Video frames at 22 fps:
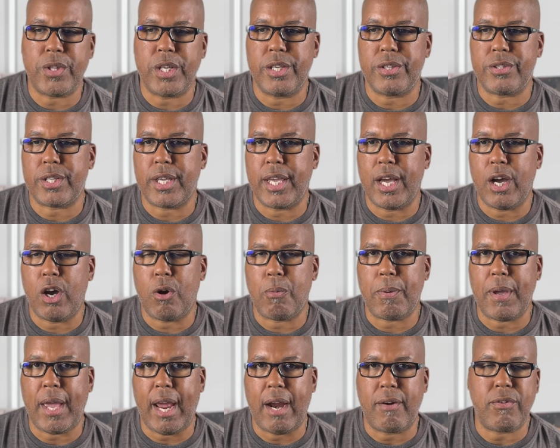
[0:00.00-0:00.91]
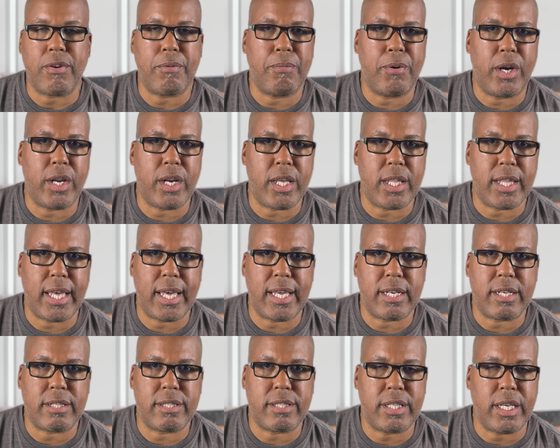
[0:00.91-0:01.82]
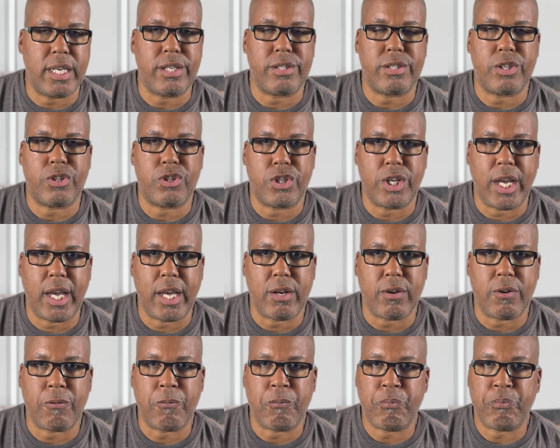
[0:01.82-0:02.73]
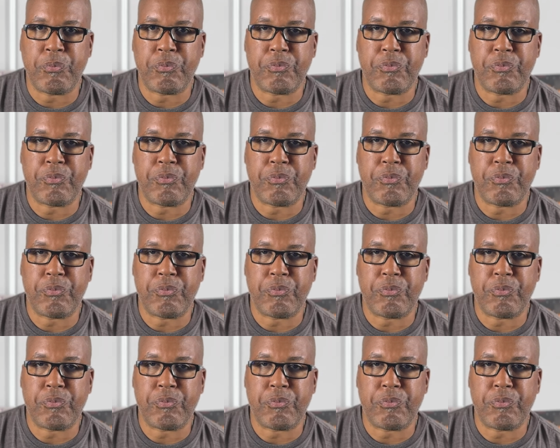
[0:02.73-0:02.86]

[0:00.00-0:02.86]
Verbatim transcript: is to help everybody that sees this channel,